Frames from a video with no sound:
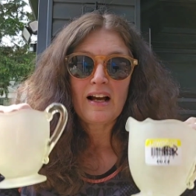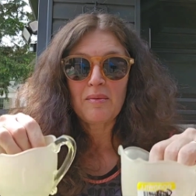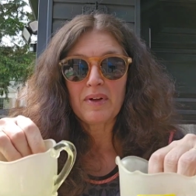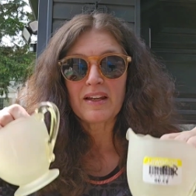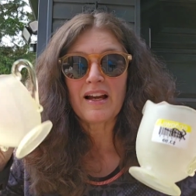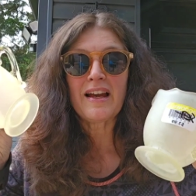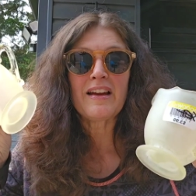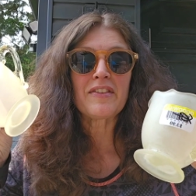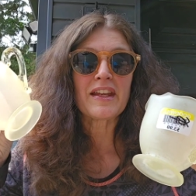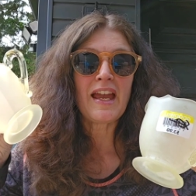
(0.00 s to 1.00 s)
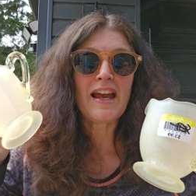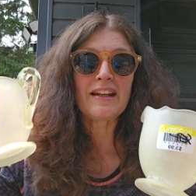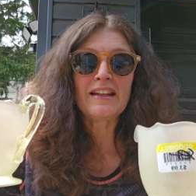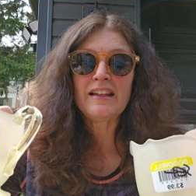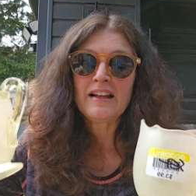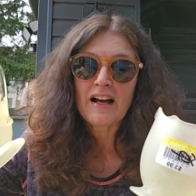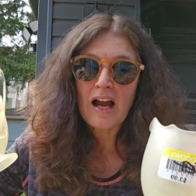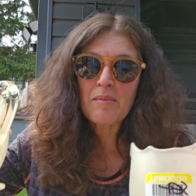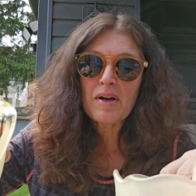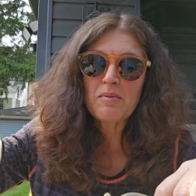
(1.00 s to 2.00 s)
I'm like, I have the caddy.
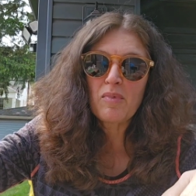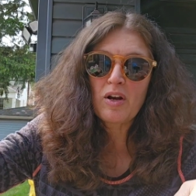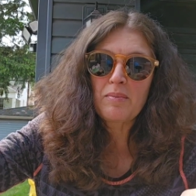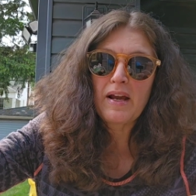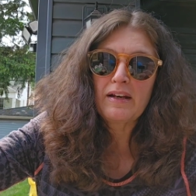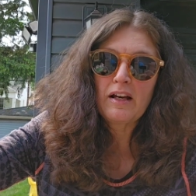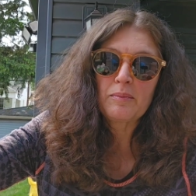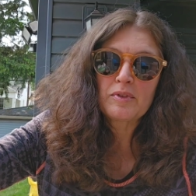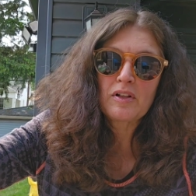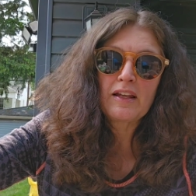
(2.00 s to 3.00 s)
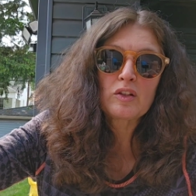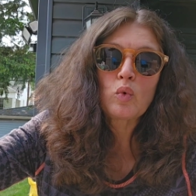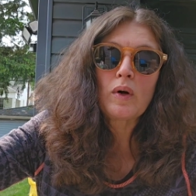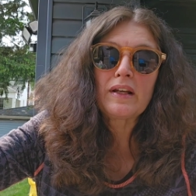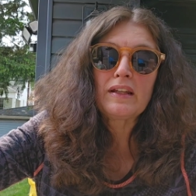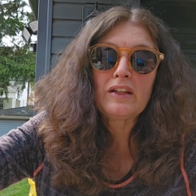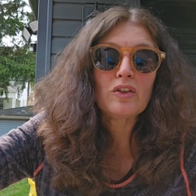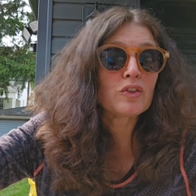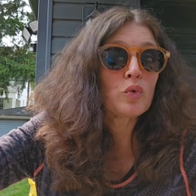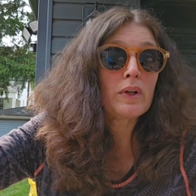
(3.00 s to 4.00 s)
I might mark mine up to like $20
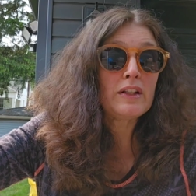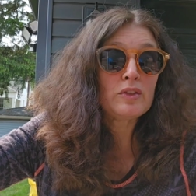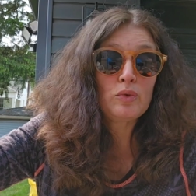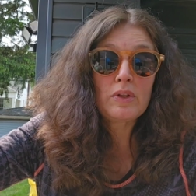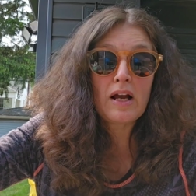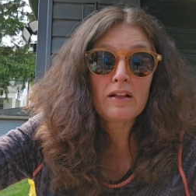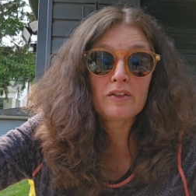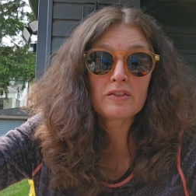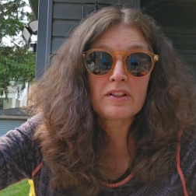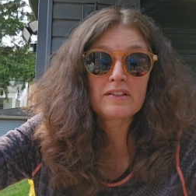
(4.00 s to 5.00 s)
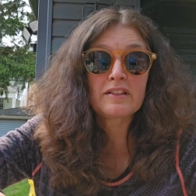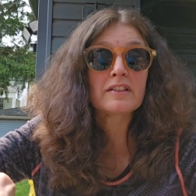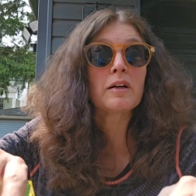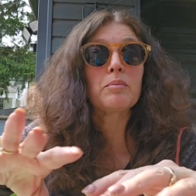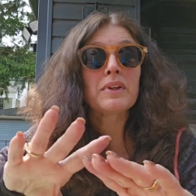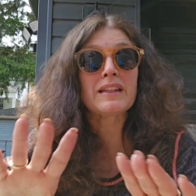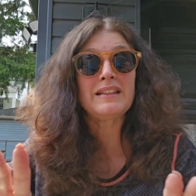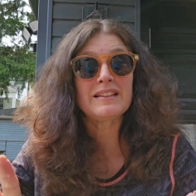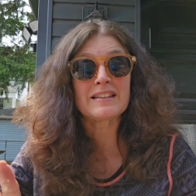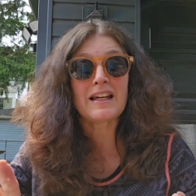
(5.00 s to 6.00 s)
or $22 because it's a
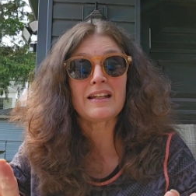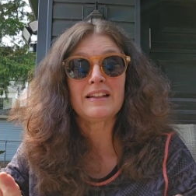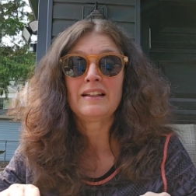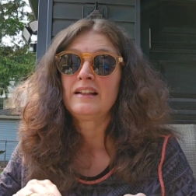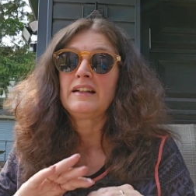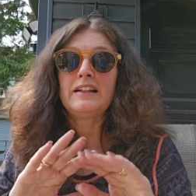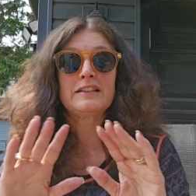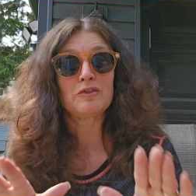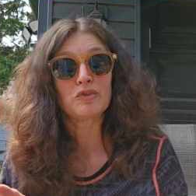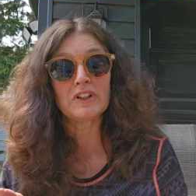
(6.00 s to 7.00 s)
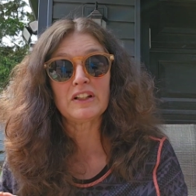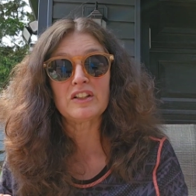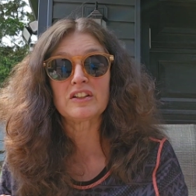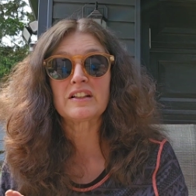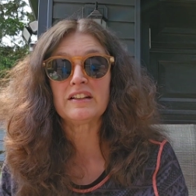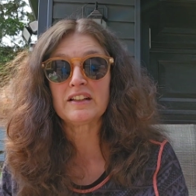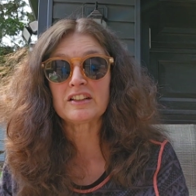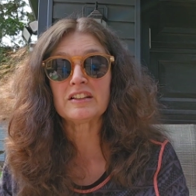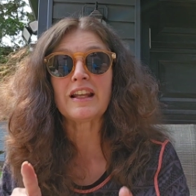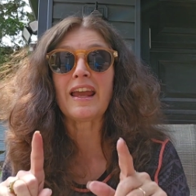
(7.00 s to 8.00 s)
complete set. It's in really good
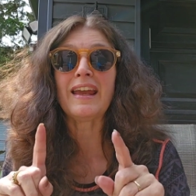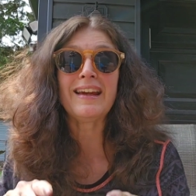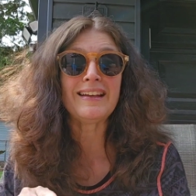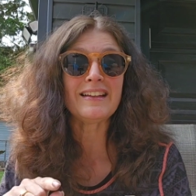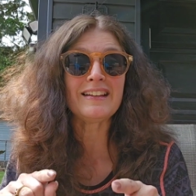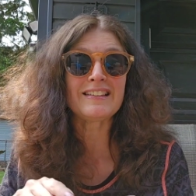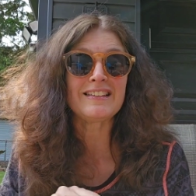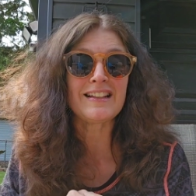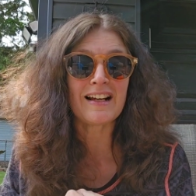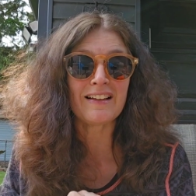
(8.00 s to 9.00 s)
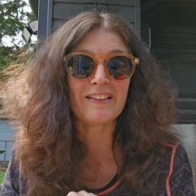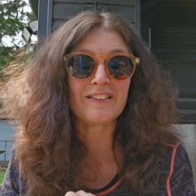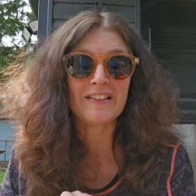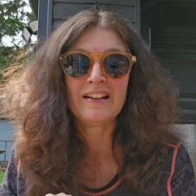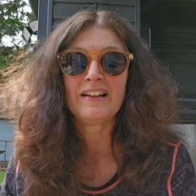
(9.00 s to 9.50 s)
condition and it's yellow.